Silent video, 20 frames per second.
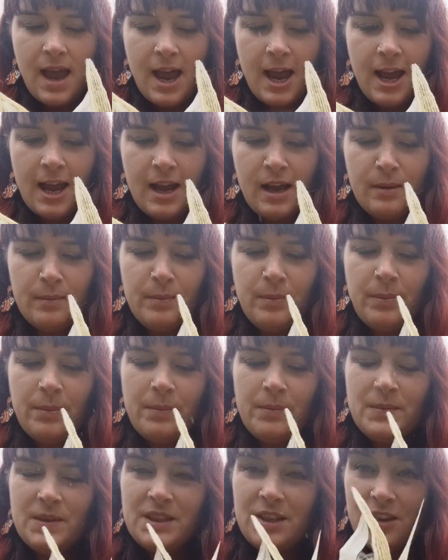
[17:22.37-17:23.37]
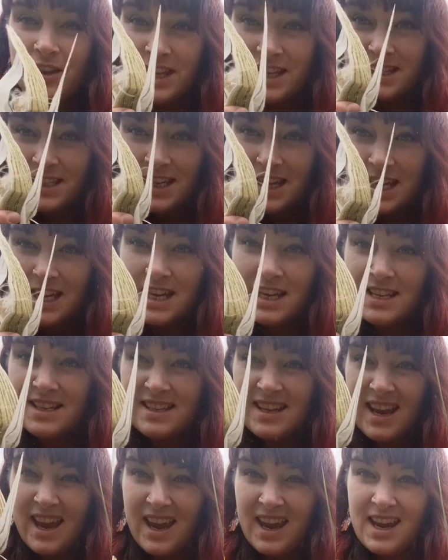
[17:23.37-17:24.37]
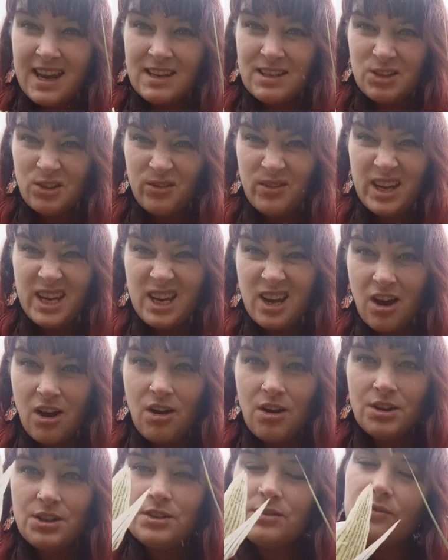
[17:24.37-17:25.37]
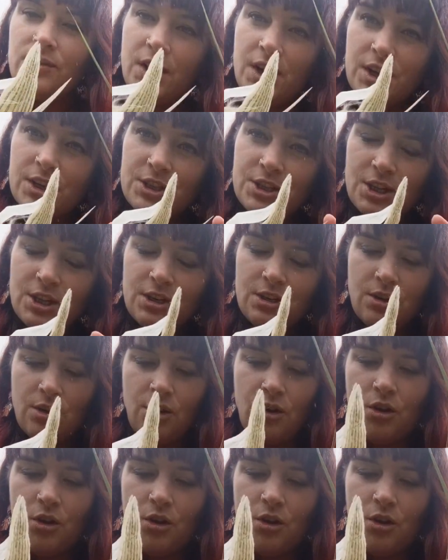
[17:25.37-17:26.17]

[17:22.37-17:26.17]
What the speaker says: So this is a sort of enlarged version